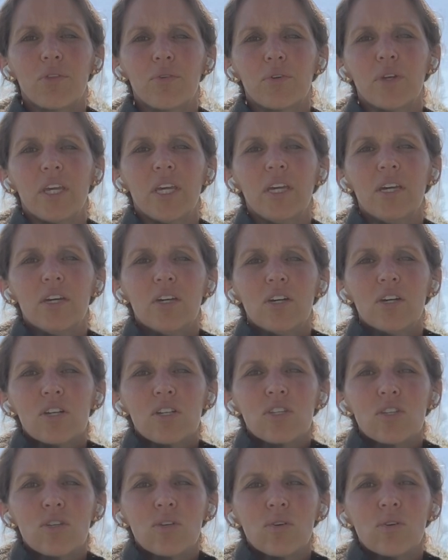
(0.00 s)
3,
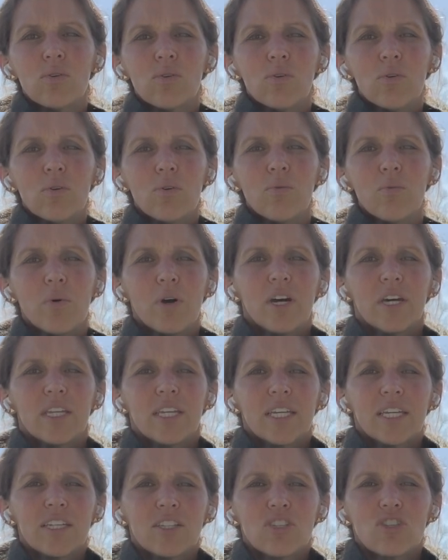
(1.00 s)
2, 1,
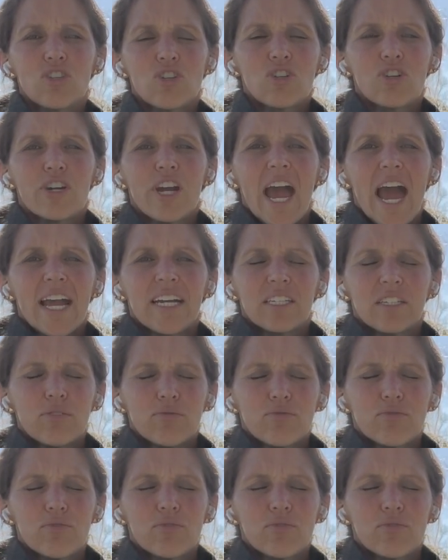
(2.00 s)
and contract.